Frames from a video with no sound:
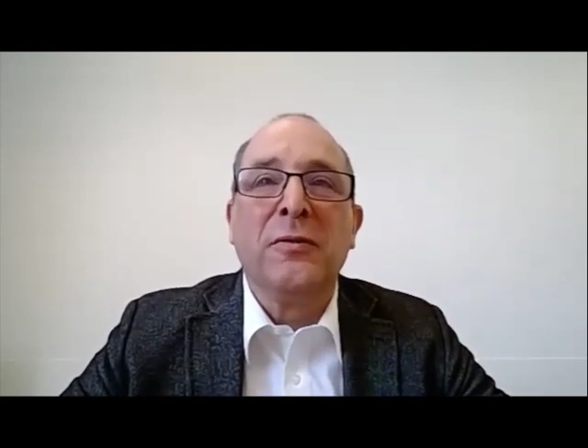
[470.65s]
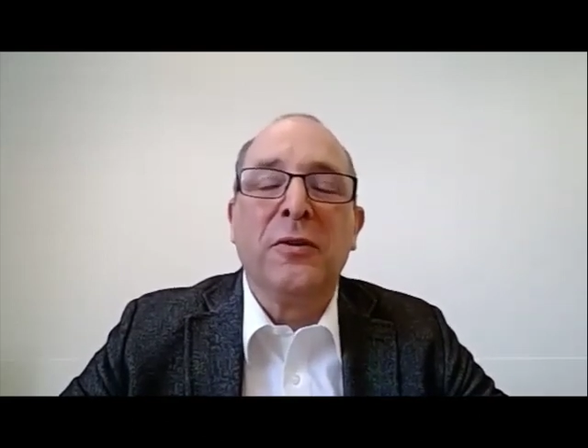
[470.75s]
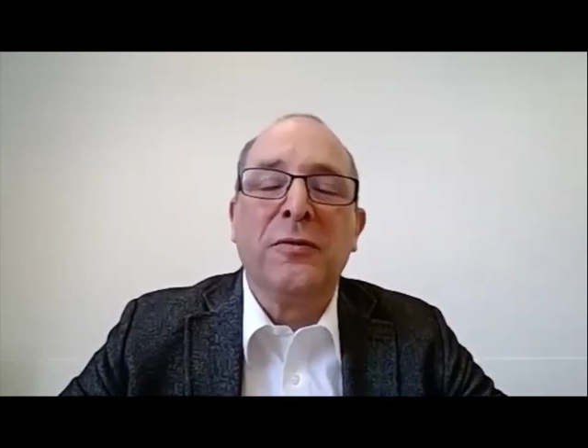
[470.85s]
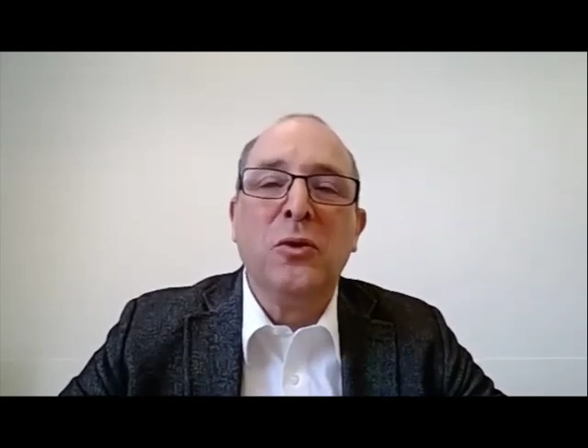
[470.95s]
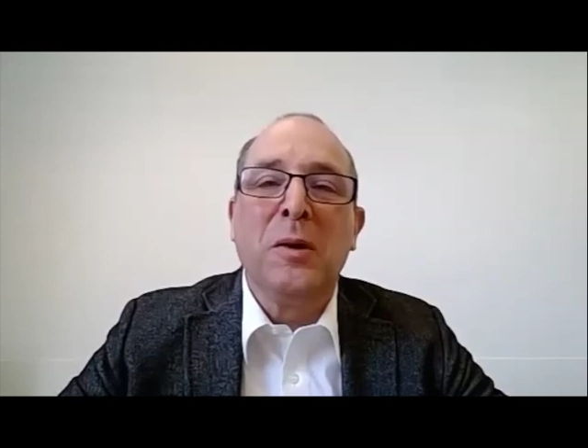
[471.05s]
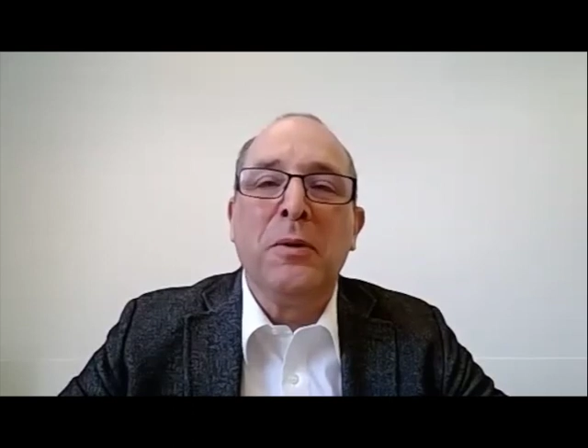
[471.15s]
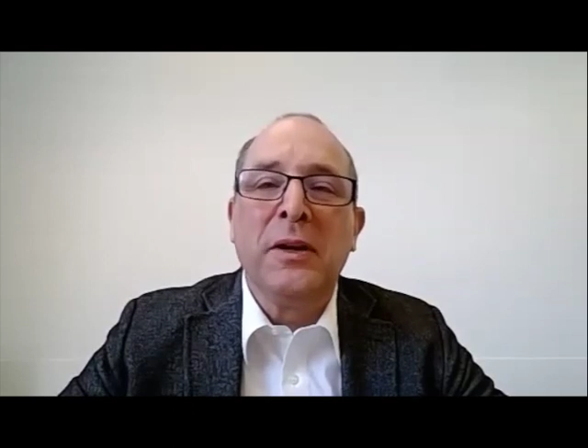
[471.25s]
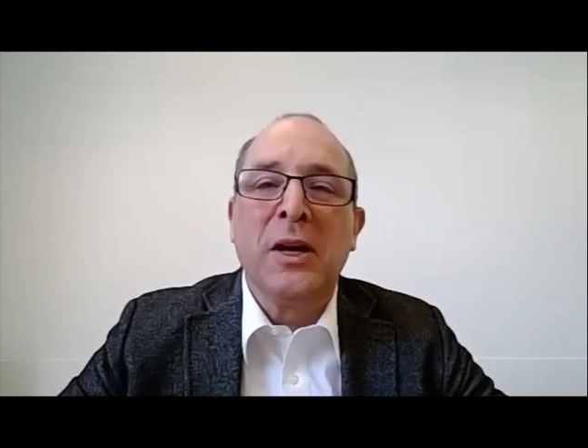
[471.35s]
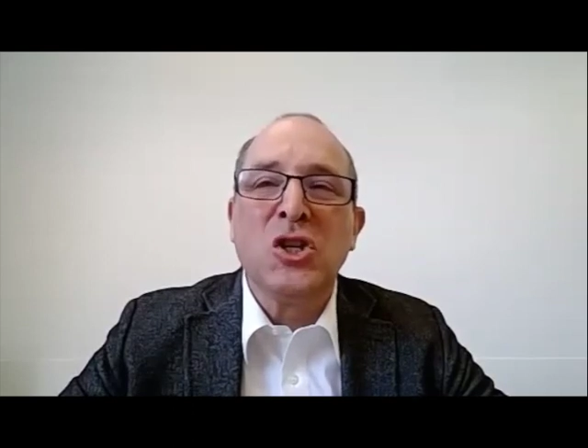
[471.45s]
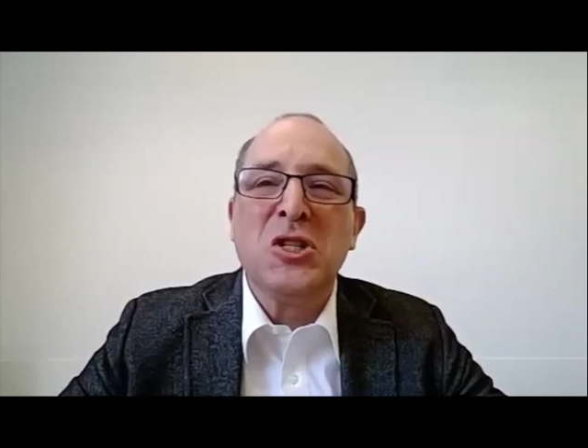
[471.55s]
for food
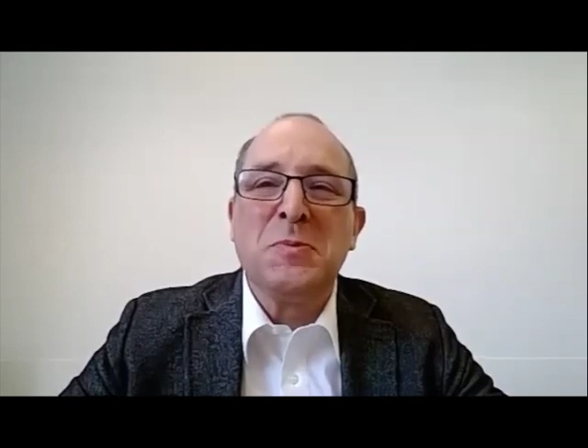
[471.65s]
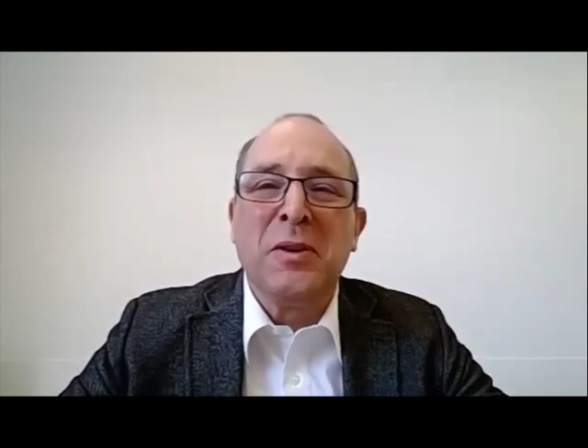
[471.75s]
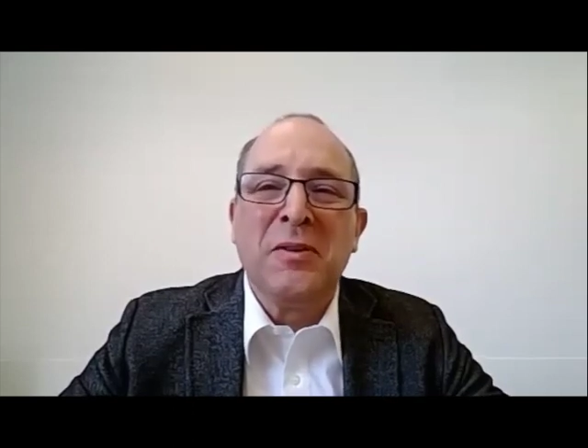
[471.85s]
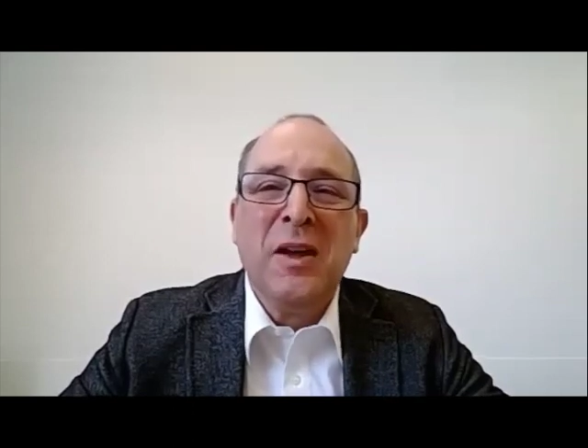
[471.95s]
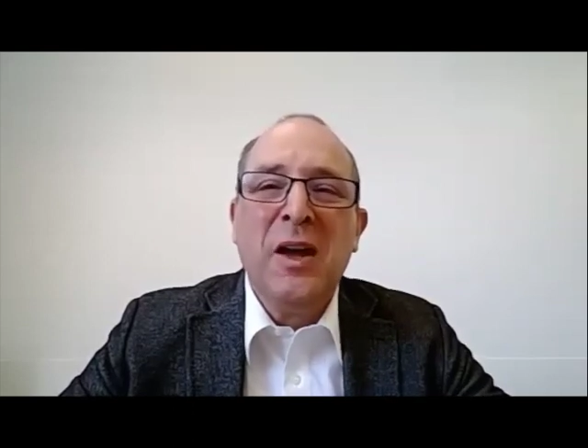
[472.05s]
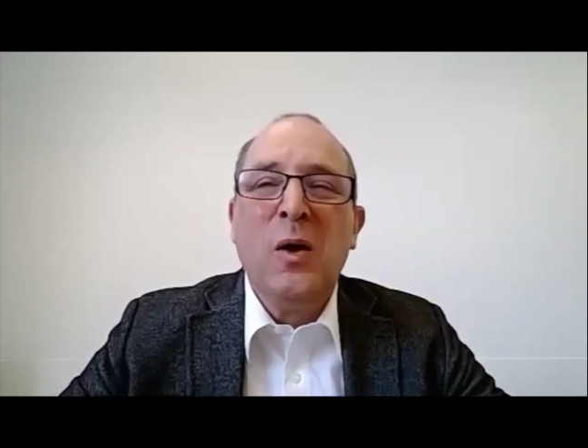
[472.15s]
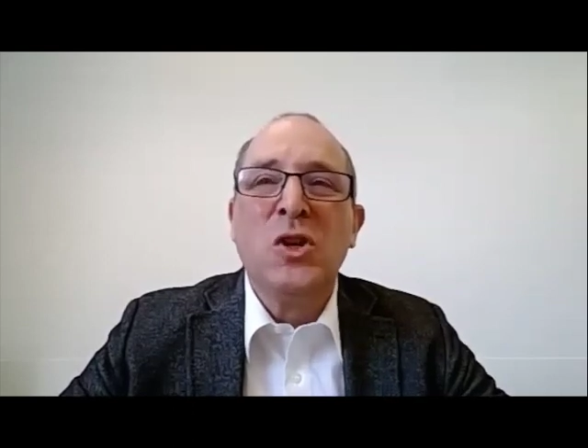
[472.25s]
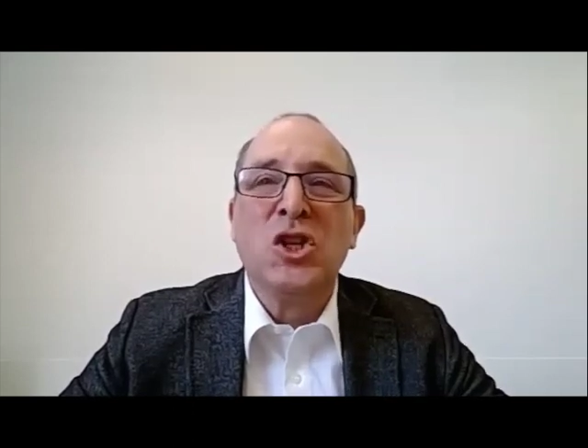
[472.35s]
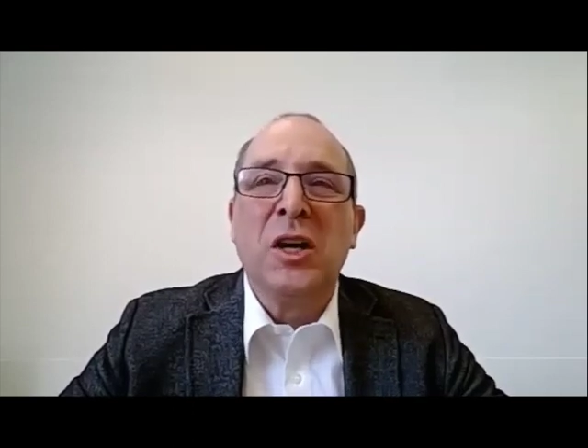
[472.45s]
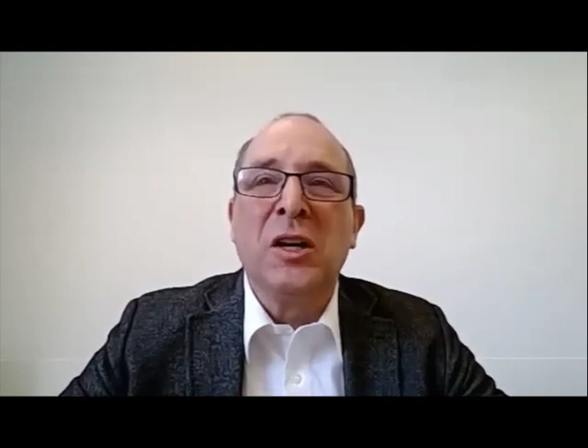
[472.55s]
applications, but
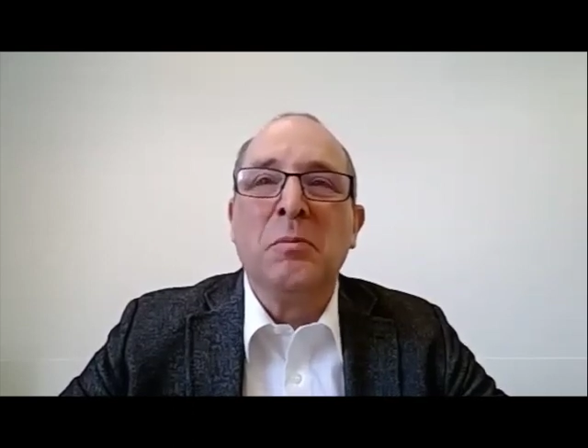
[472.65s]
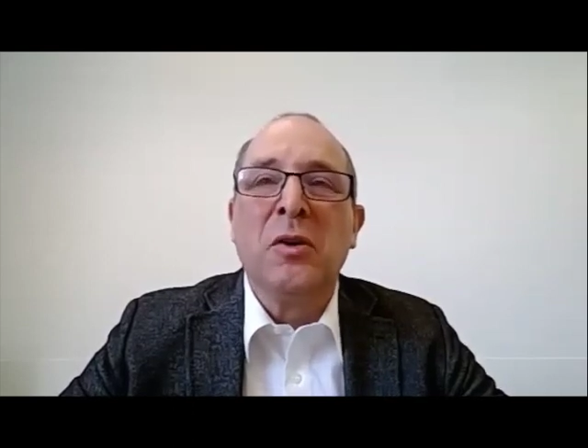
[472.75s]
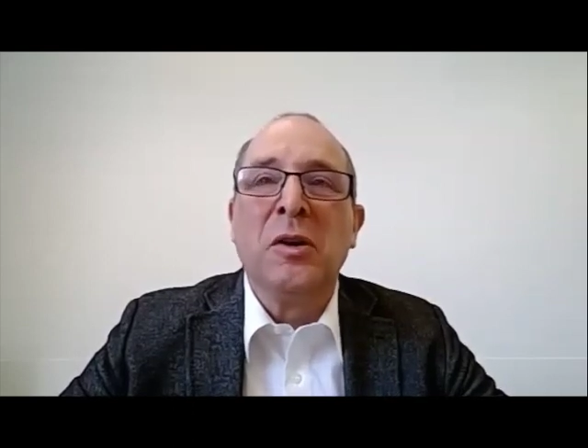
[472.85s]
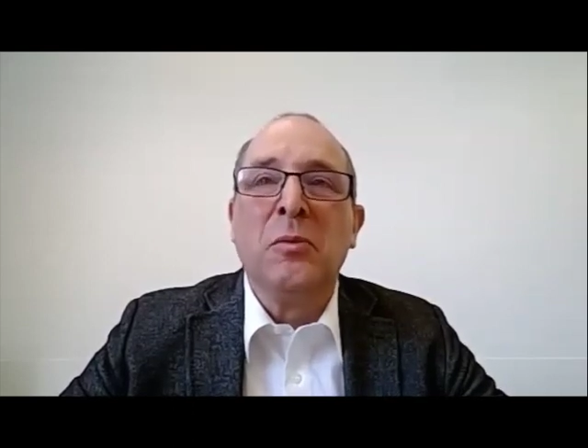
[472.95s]
which gained more